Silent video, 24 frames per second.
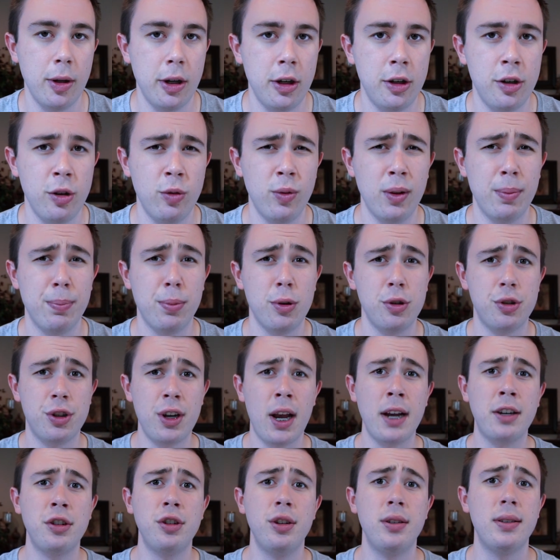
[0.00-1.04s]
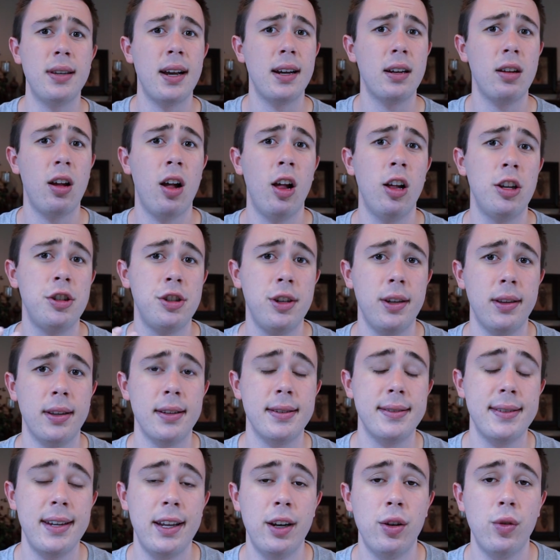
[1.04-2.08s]
to do with projection technology and the
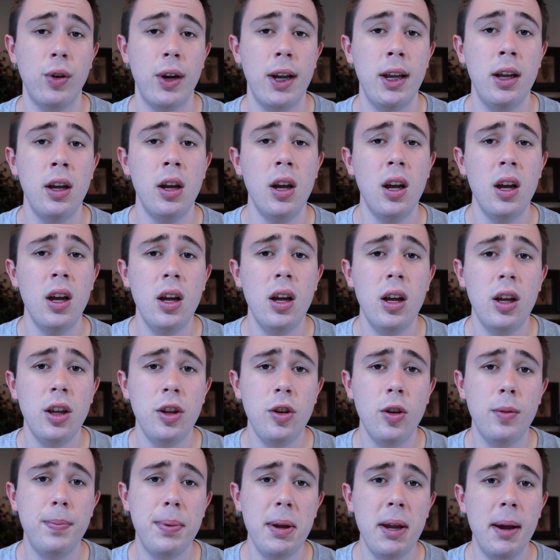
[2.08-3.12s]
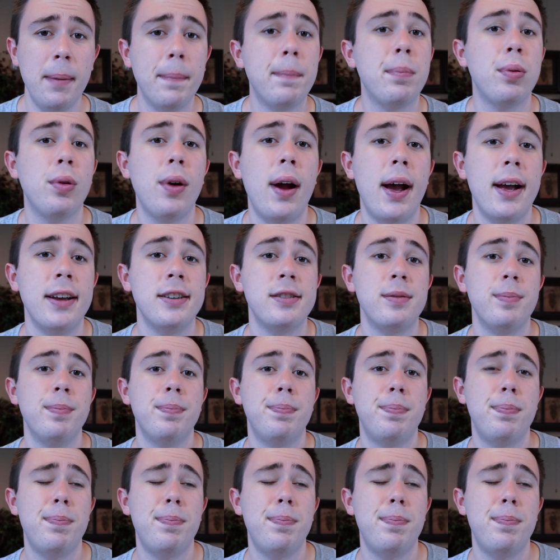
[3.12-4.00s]
scenery, you'll be impressed.